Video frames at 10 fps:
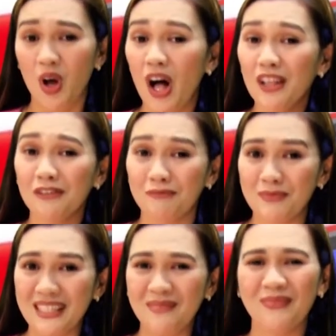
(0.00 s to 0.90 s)
All of
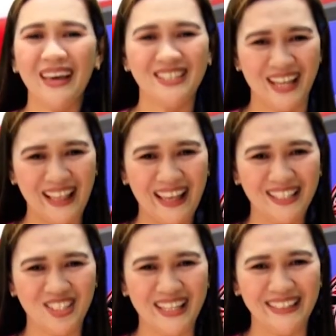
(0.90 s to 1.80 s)
Me by John
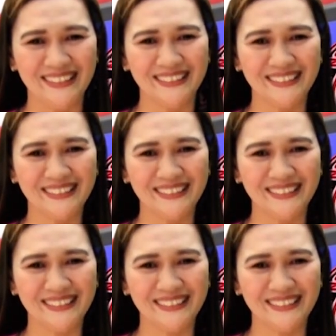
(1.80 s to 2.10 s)
Legend.